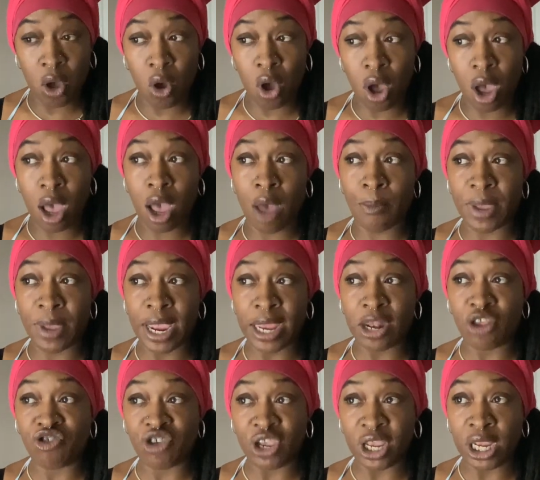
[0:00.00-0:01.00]

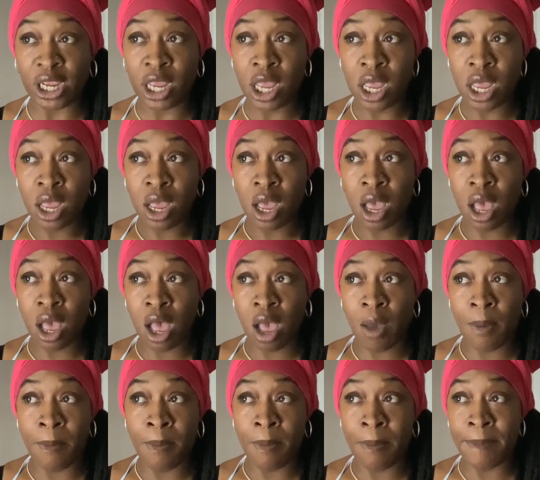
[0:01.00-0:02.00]
energy,
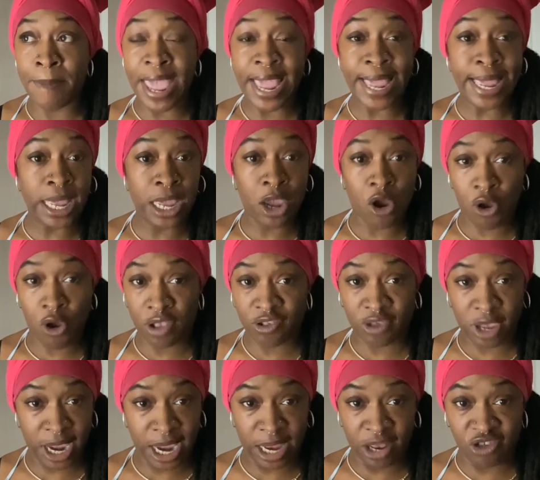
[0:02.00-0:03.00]
main character
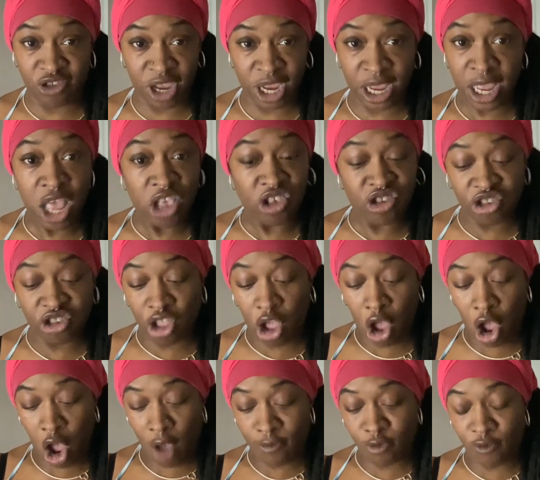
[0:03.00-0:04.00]
energy, star
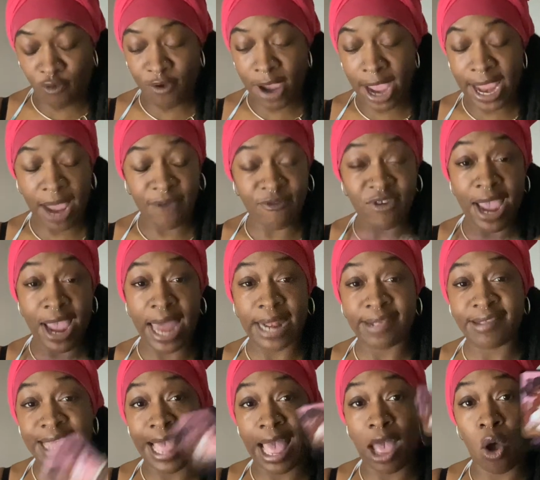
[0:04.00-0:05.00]
of your
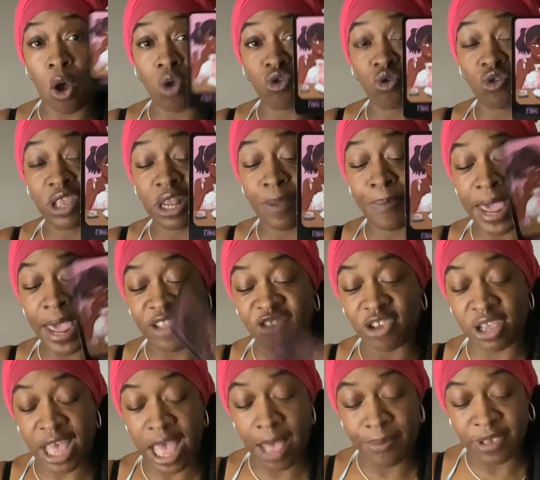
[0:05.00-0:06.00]
reality. I also see the Page
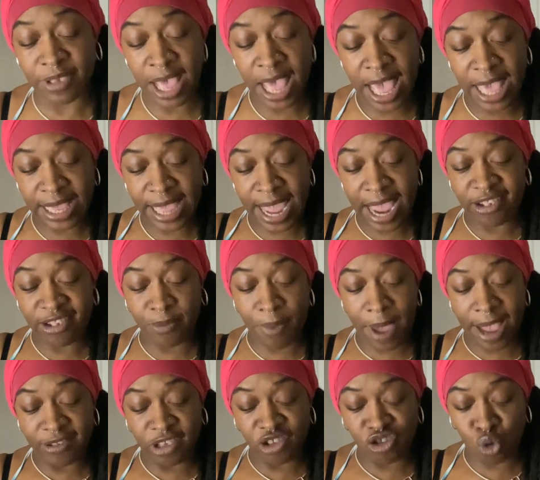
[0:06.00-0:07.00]
of Cups, Cancer,
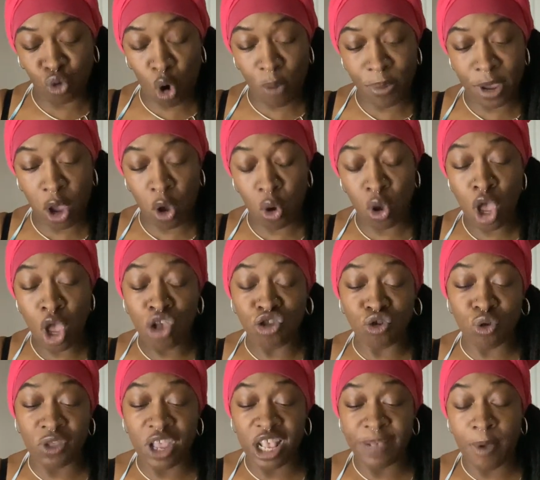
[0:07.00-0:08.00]
Pisces, Scorpio. So
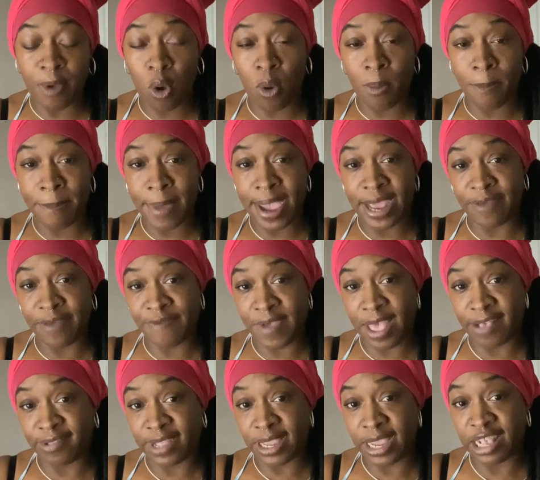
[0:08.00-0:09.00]
there's about
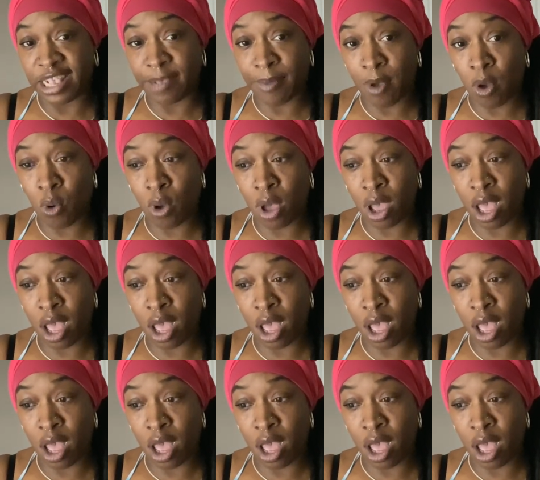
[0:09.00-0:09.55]
manifesting. It's about